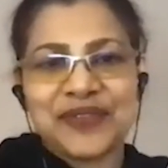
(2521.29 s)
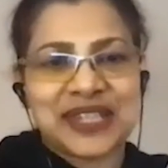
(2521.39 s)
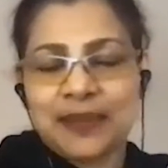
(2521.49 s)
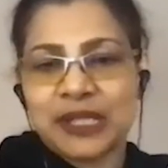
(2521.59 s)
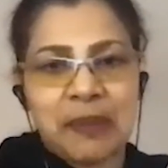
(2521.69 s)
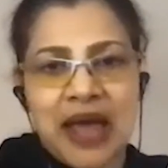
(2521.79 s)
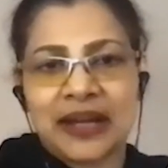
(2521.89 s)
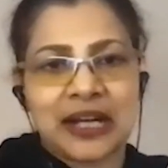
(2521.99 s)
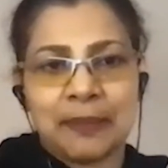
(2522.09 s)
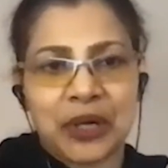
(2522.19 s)
the same as buying a
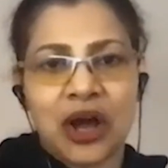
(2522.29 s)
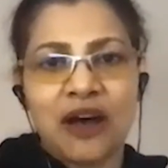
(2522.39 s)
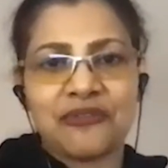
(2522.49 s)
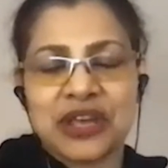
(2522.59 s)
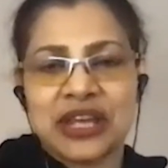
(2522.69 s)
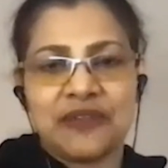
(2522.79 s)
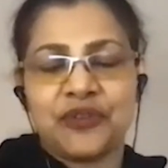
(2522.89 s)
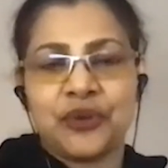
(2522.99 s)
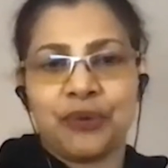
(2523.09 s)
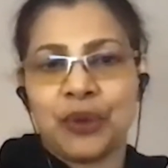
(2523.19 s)
cup of coffee. And if
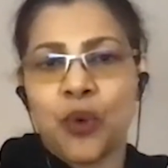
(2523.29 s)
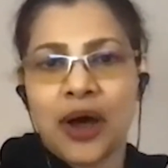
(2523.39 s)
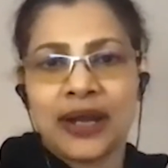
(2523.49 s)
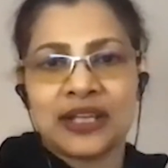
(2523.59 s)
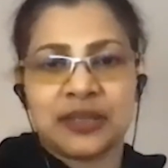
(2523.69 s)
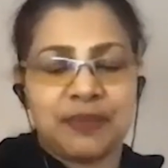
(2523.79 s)
you we want it to be